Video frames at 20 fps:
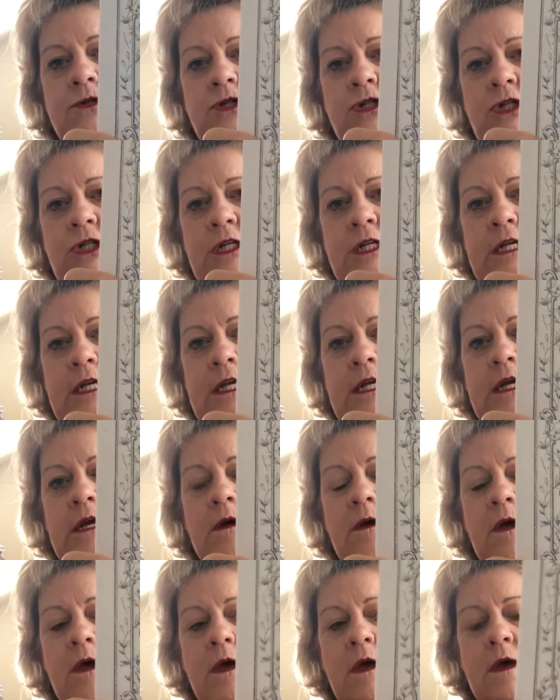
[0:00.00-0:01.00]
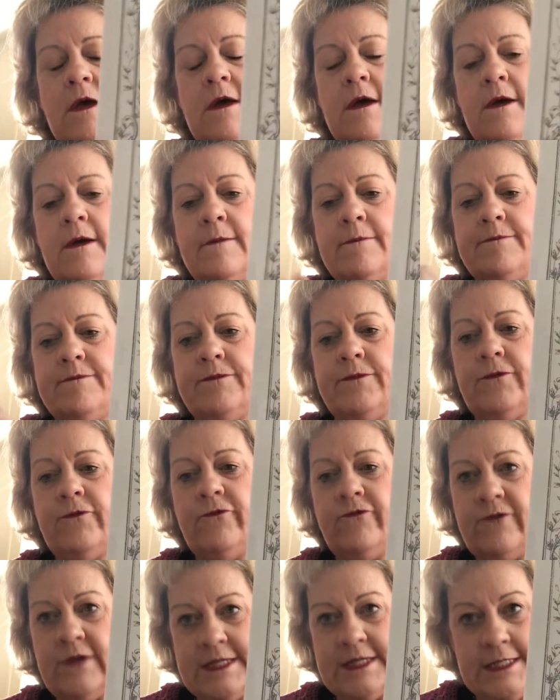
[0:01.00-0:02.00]
she
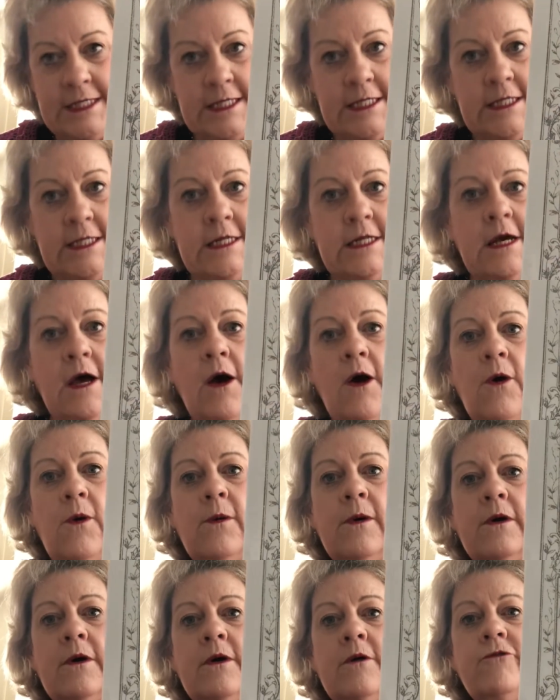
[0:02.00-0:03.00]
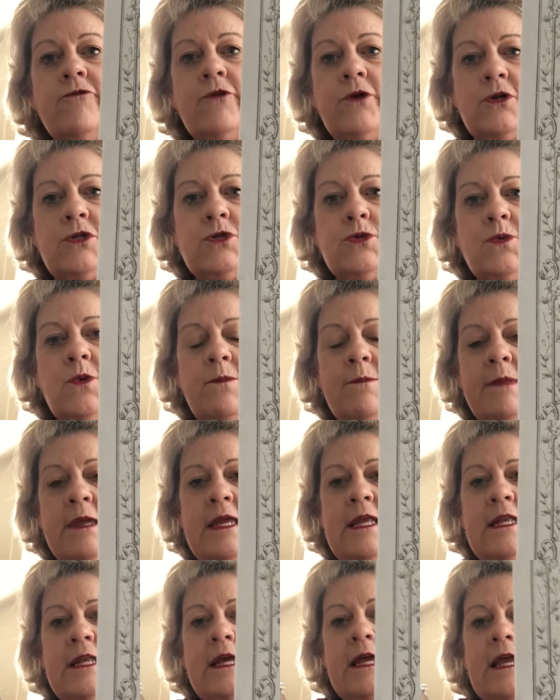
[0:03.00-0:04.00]
visited our virtual
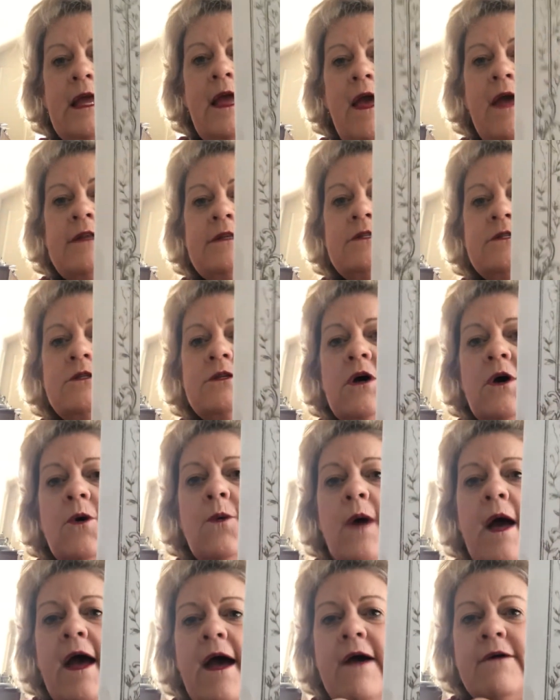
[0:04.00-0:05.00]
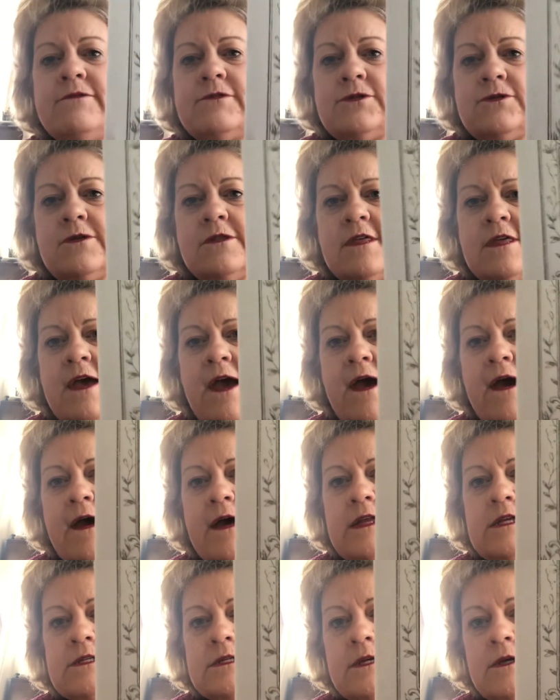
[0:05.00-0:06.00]
meeting. And so after
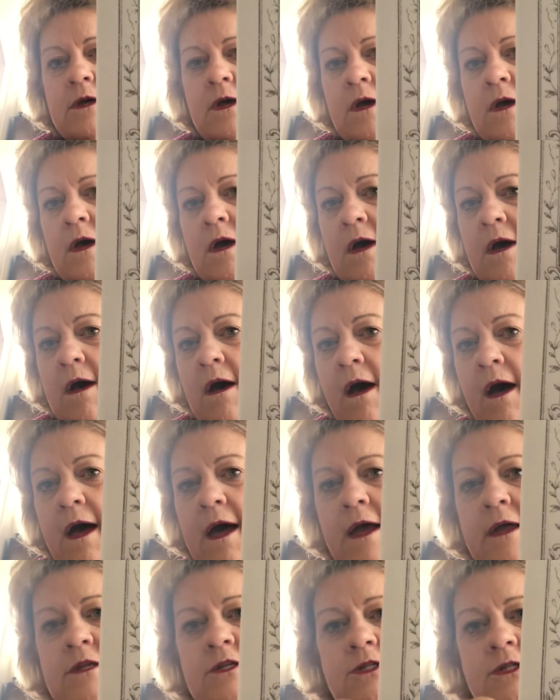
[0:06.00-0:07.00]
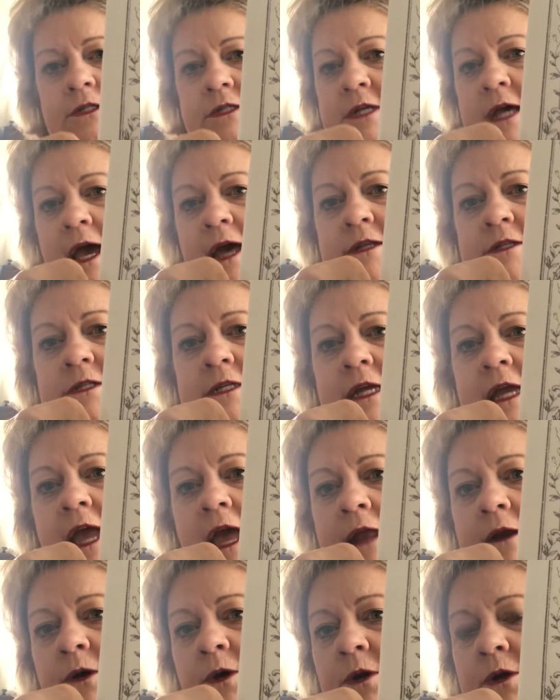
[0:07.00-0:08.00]
that, I just had to
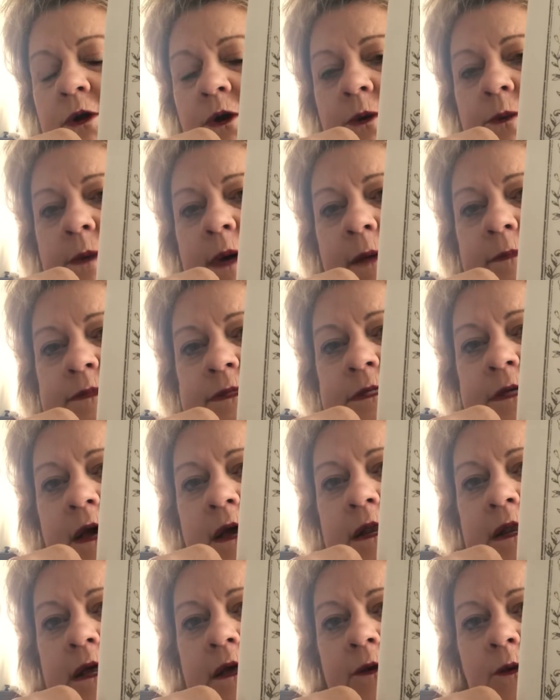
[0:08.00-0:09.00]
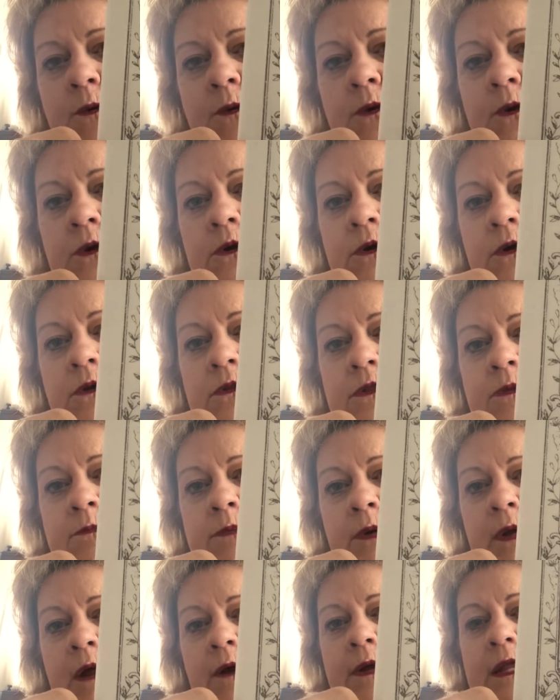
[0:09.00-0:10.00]
get on her website and order the
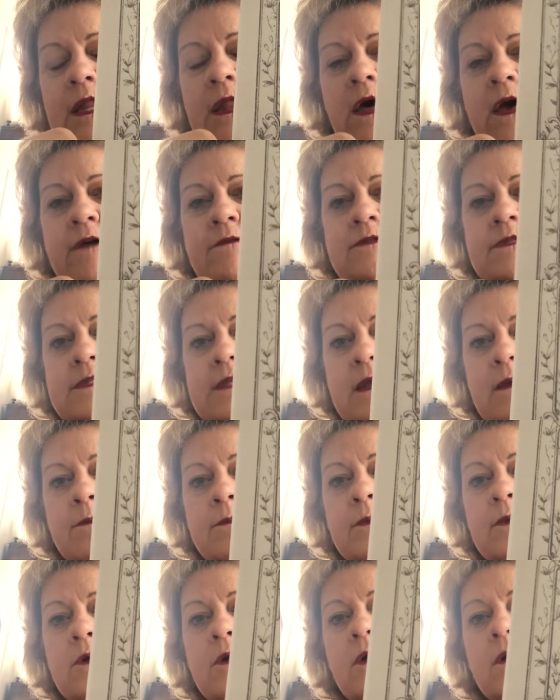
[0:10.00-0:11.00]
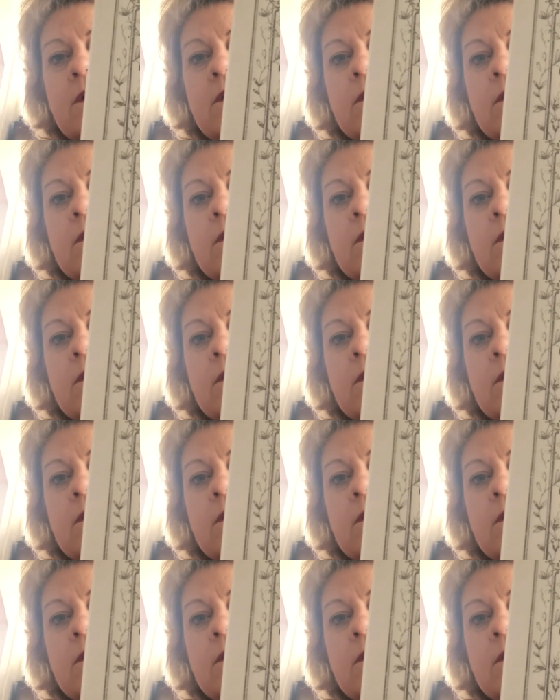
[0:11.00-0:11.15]
Prairie Life Sampler.